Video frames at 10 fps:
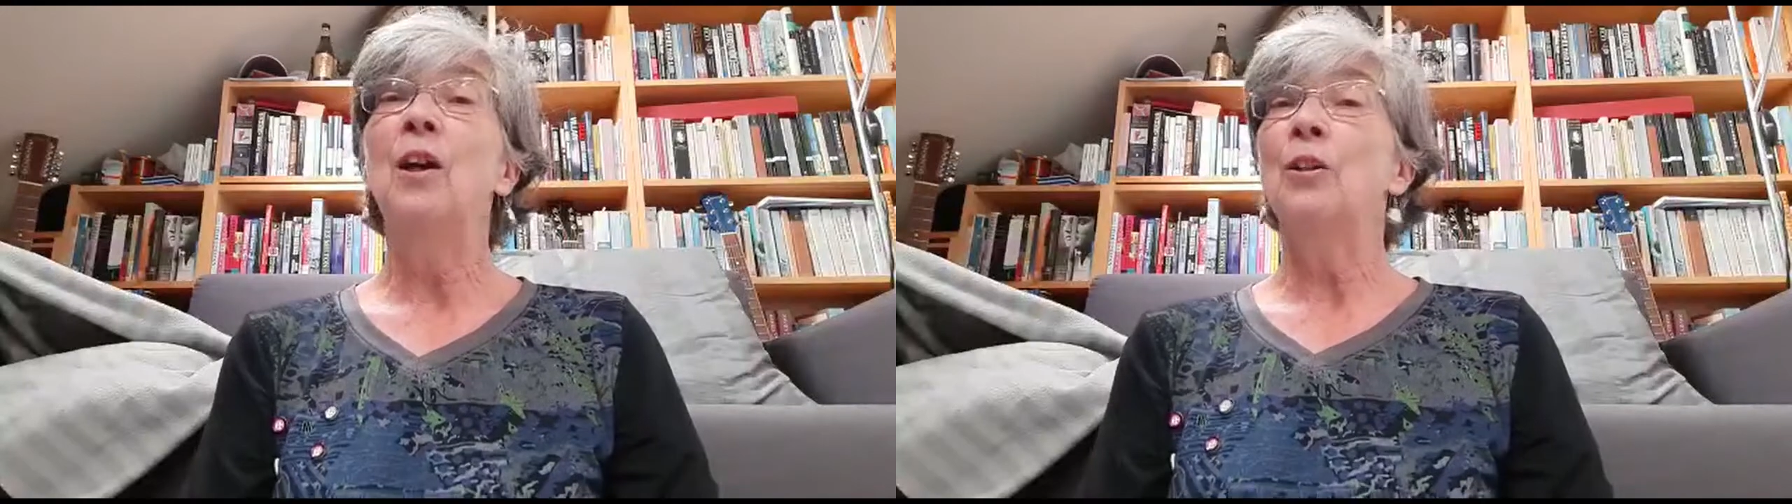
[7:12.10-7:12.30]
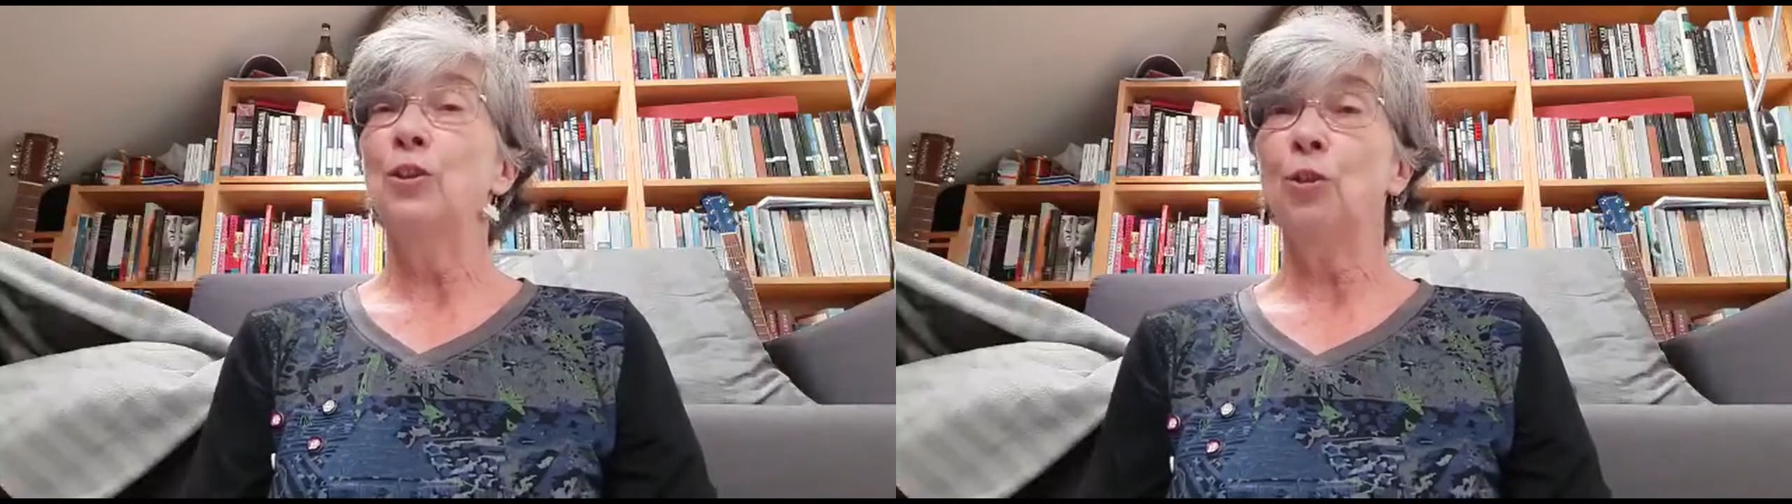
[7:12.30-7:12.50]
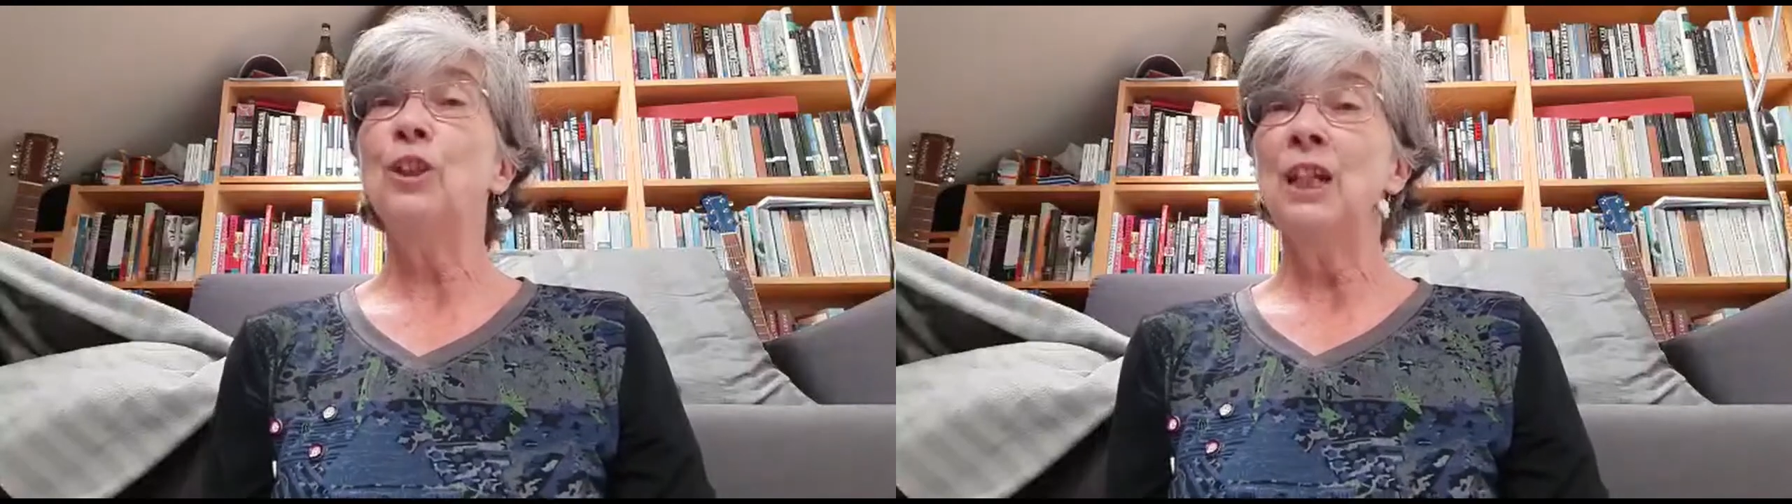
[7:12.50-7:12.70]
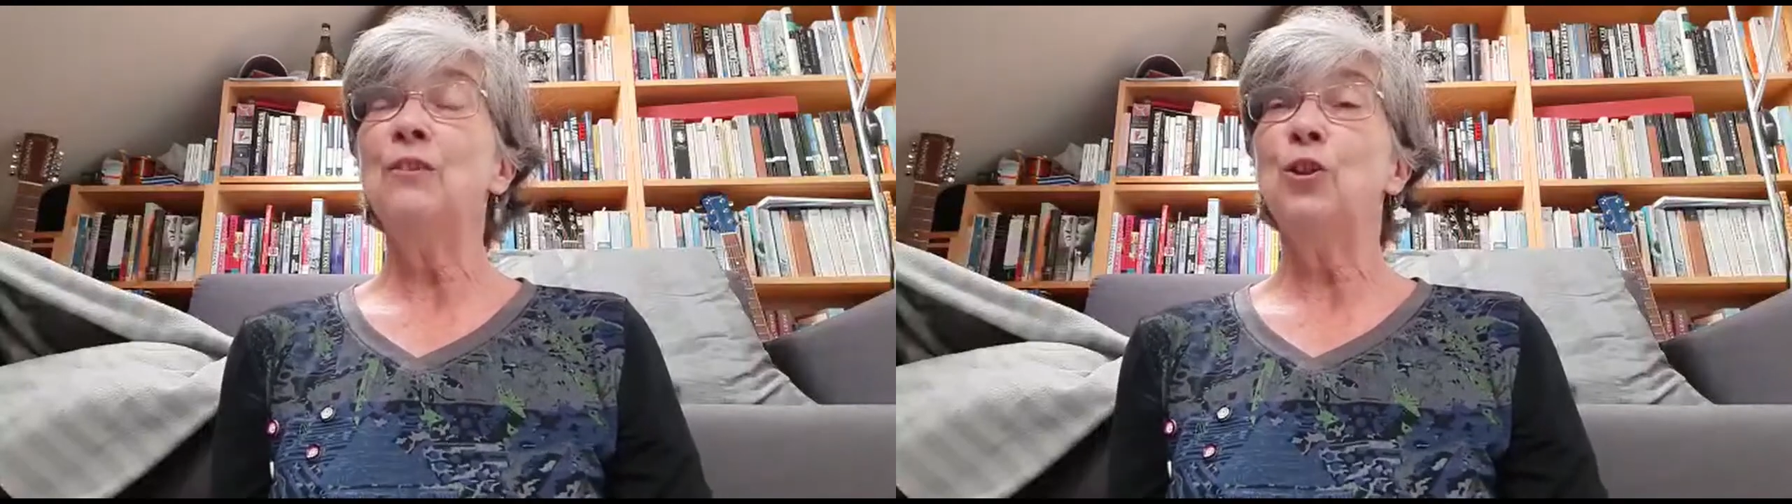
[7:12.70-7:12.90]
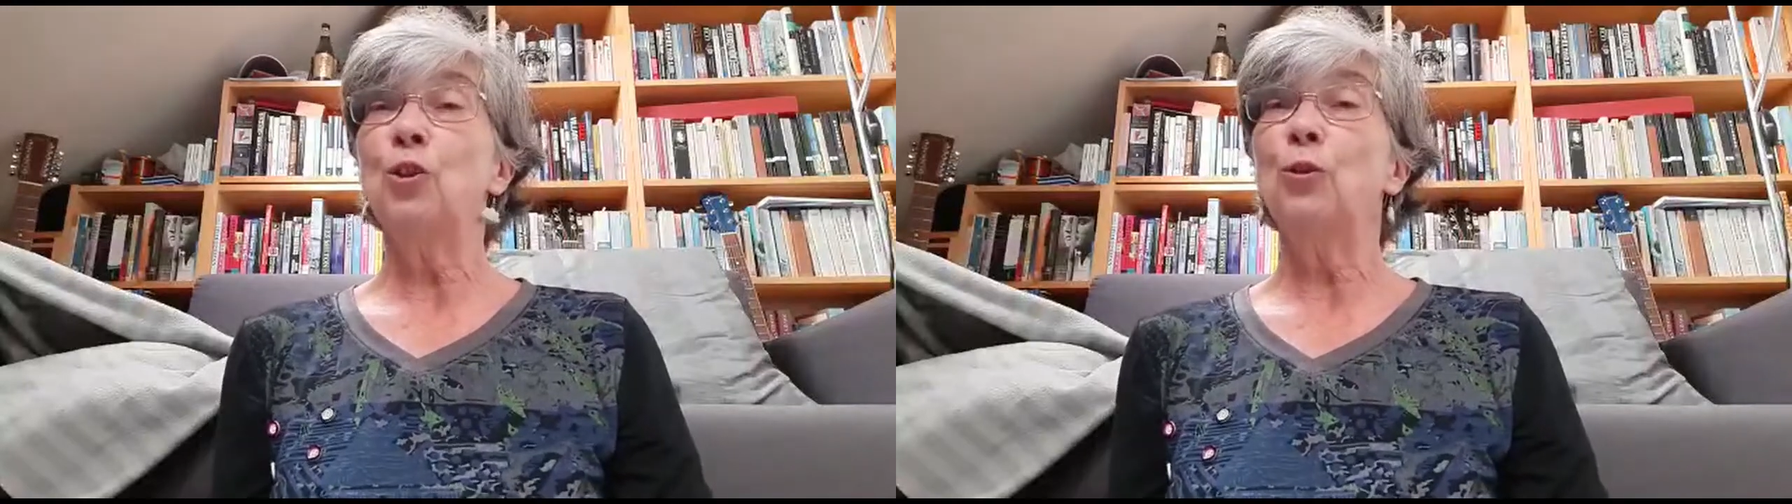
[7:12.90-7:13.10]
So
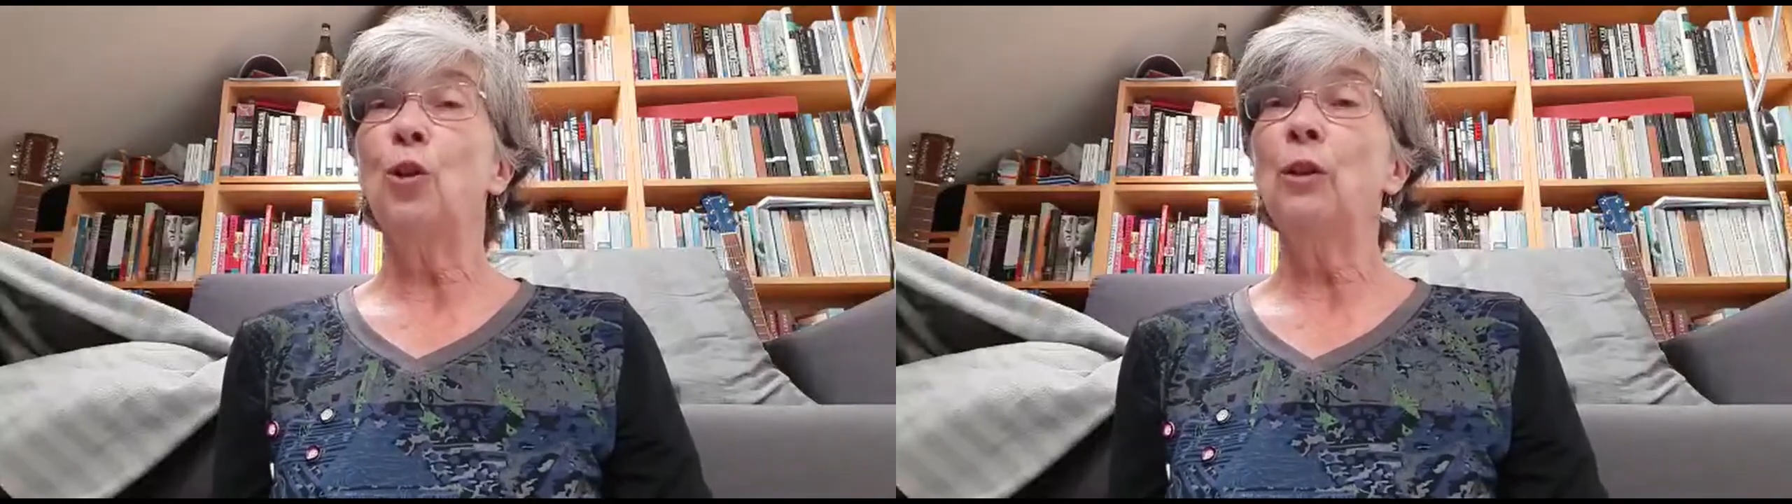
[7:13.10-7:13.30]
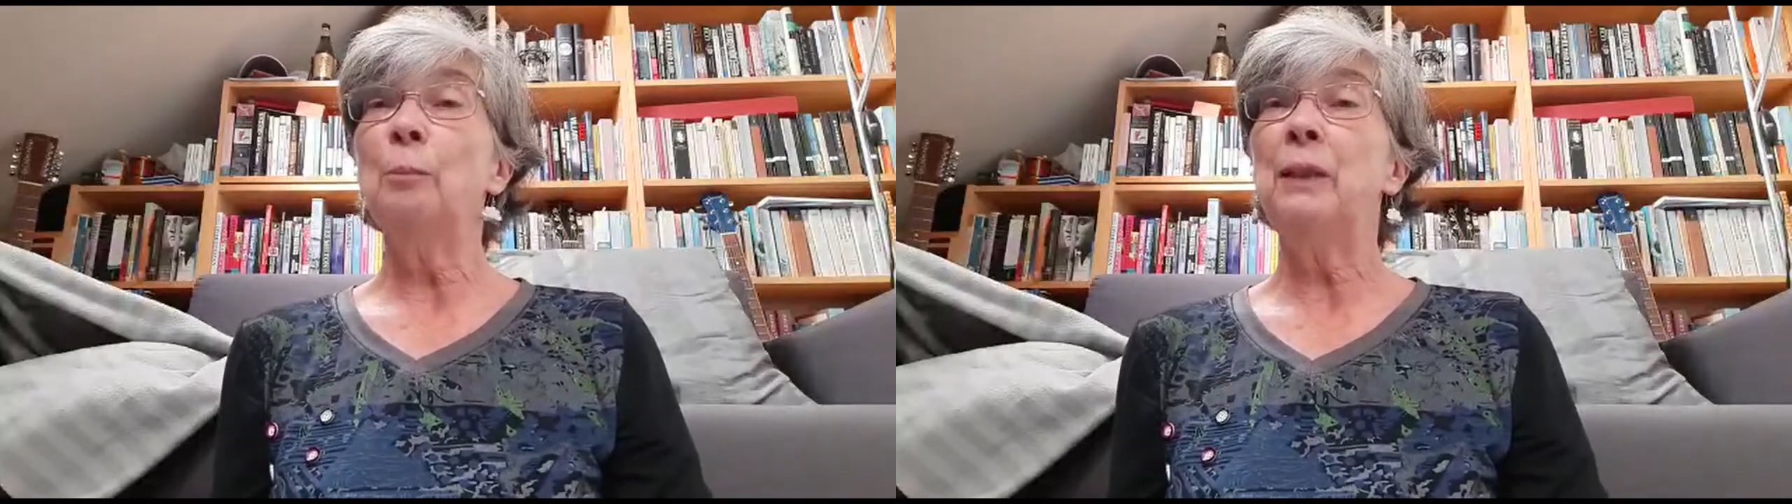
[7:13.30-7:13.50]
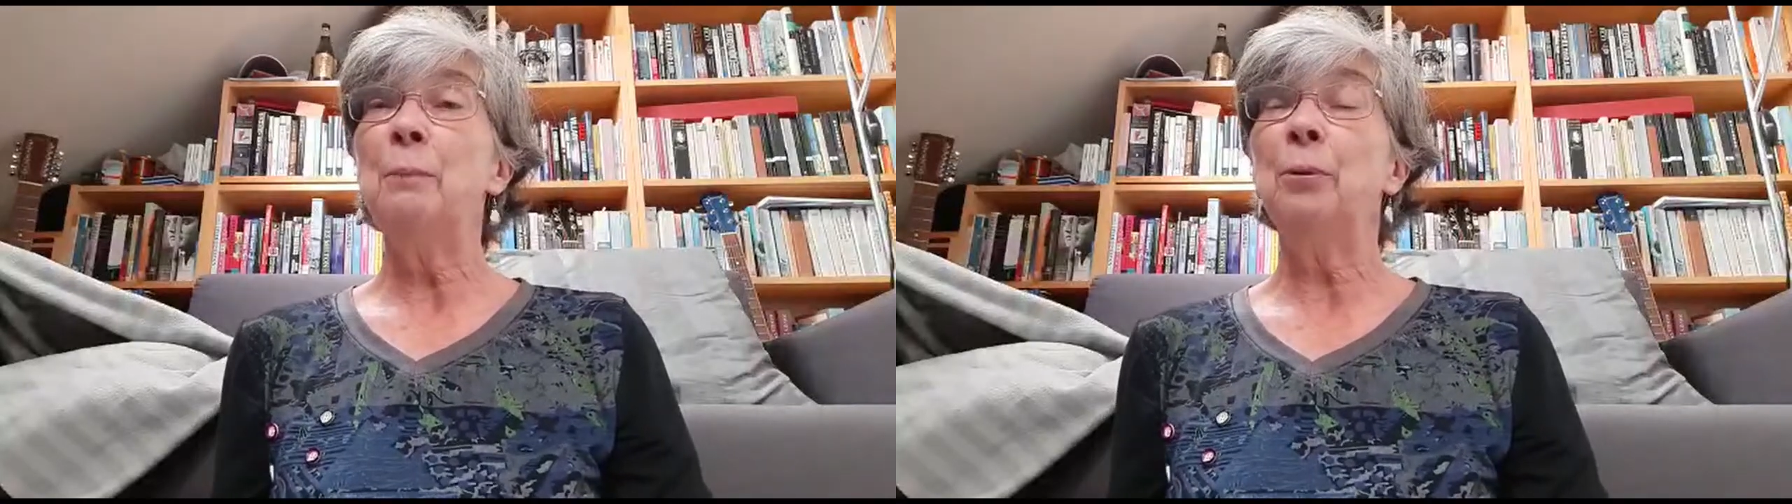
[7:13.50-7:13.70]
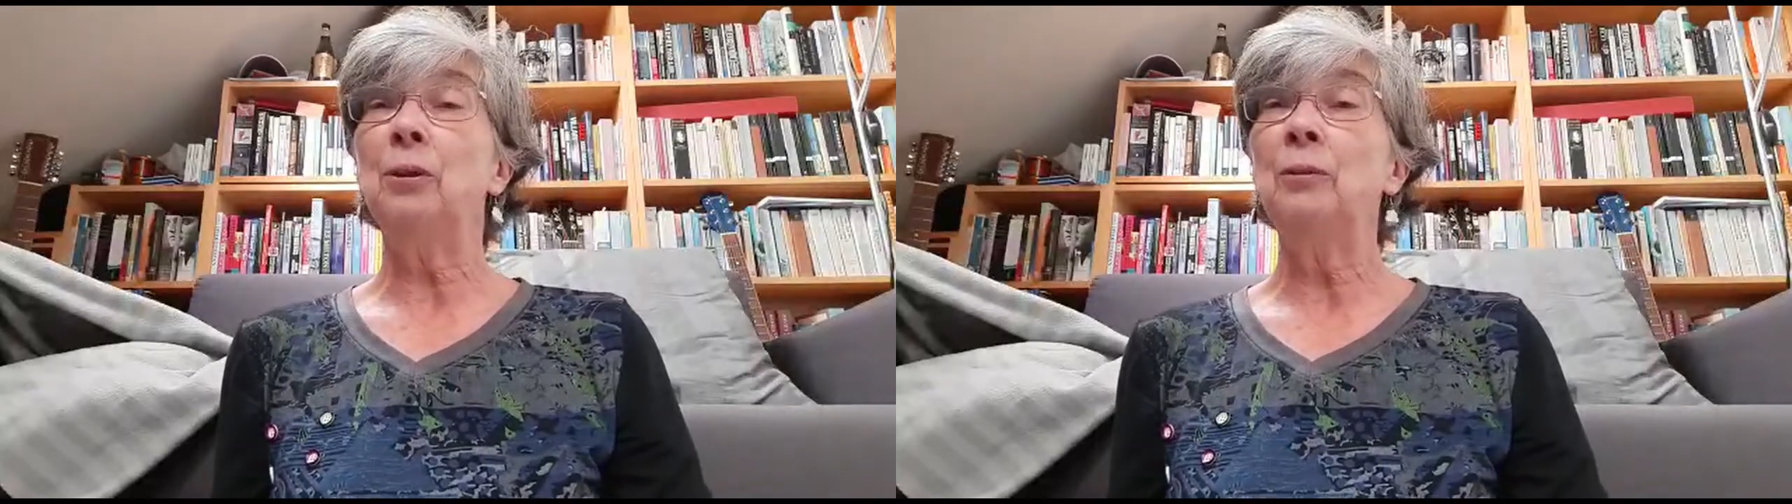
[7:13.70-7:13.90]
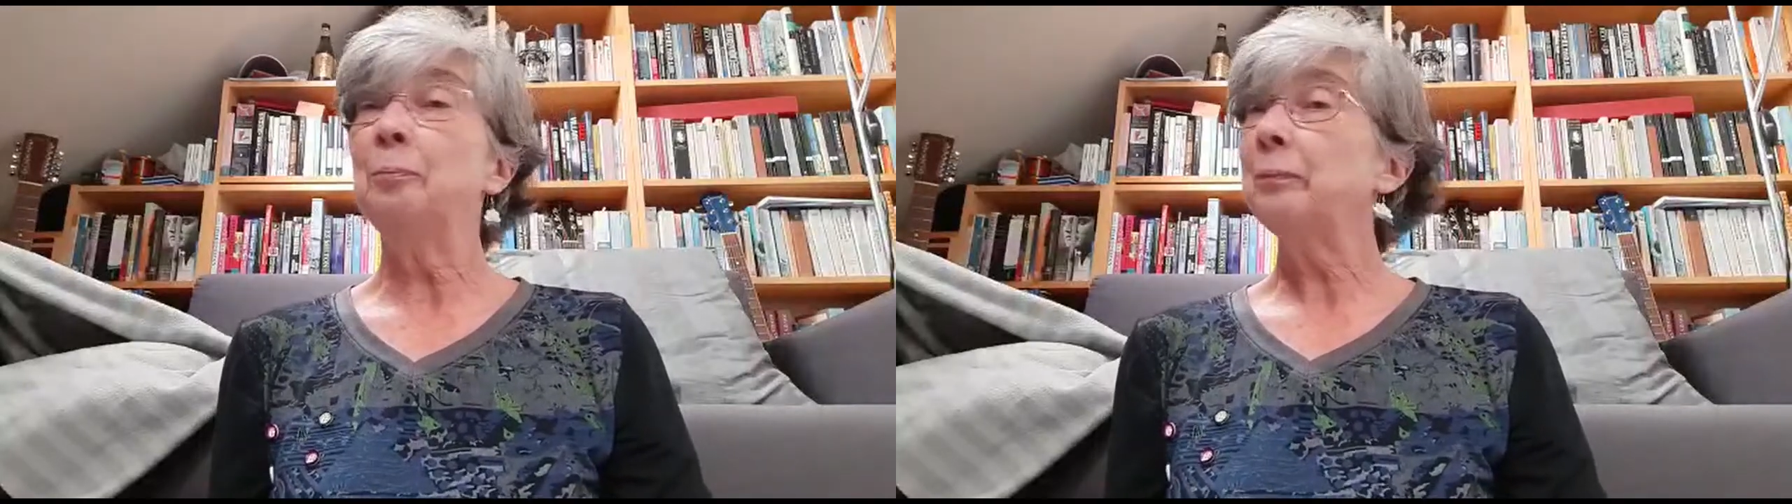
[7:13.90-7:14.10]
David showed all the
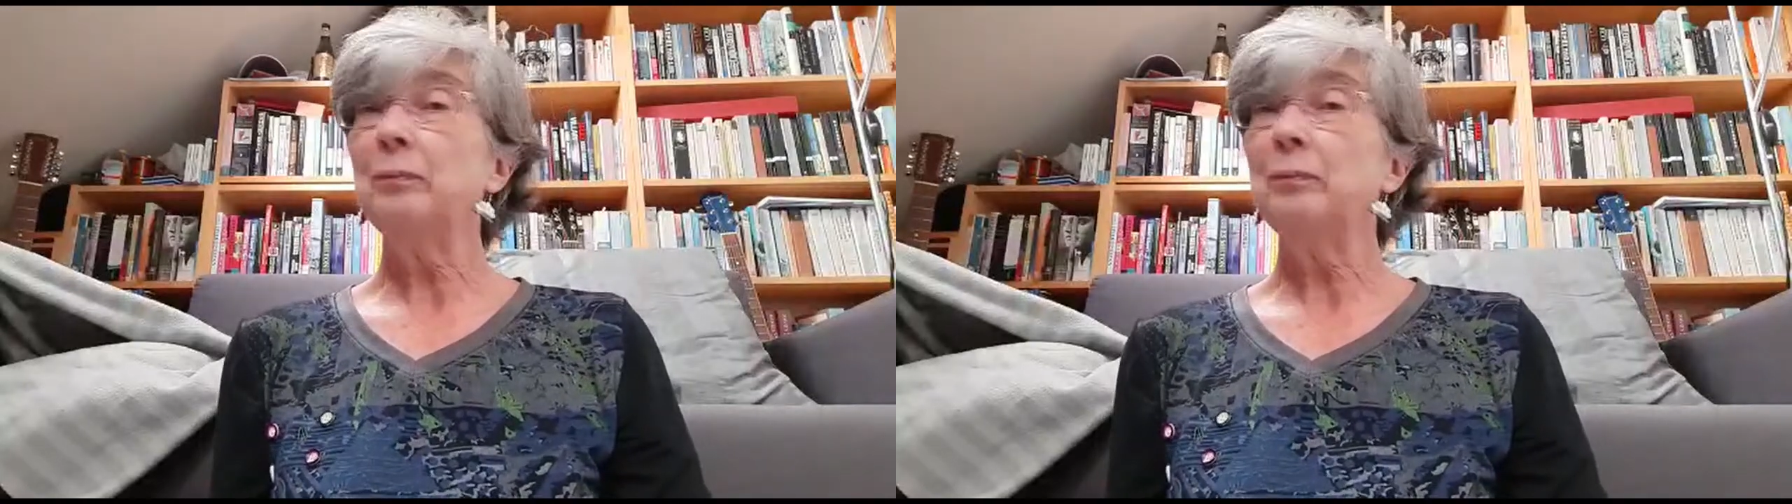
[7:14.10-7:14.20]
people